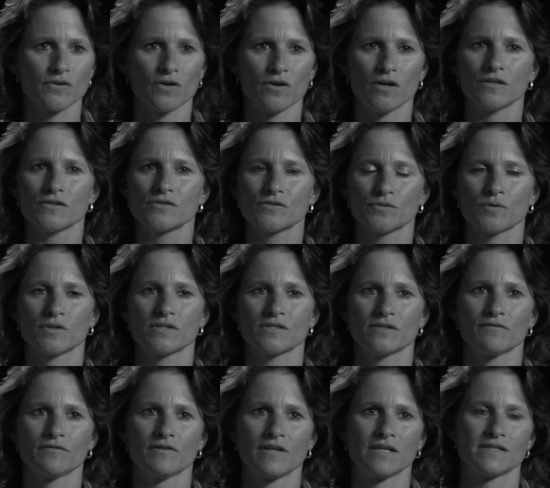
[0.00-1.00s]
all sorts
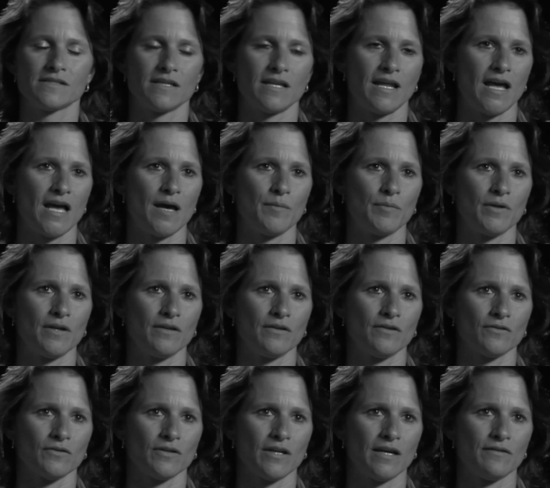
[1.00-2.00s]
of things that happen in
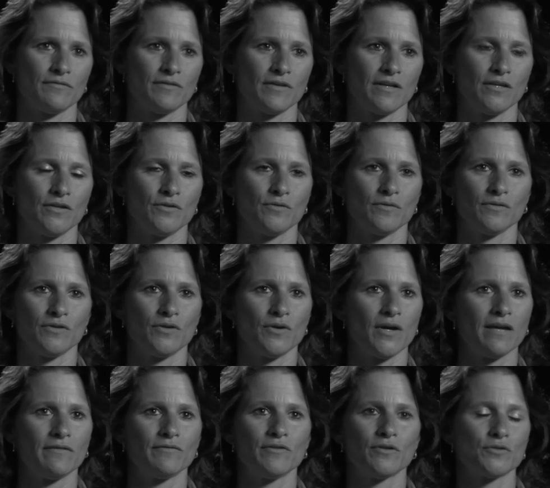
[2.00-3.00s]
your life that you
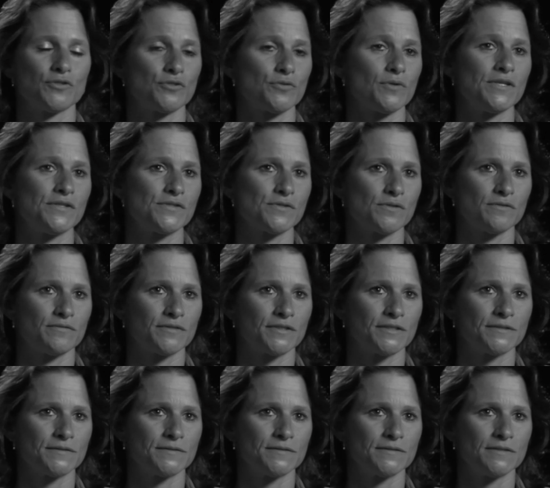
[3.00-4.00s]
have no choice
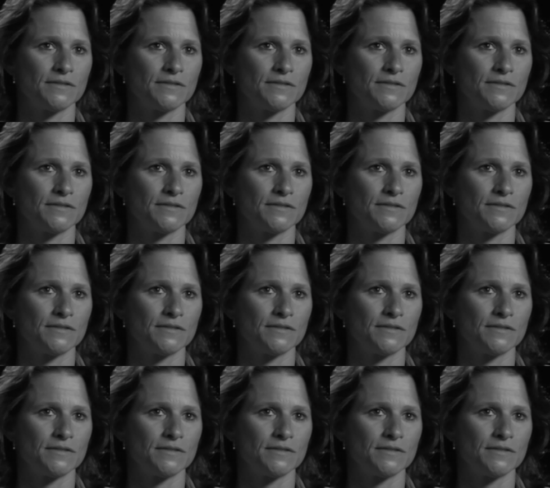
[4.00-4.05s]
over.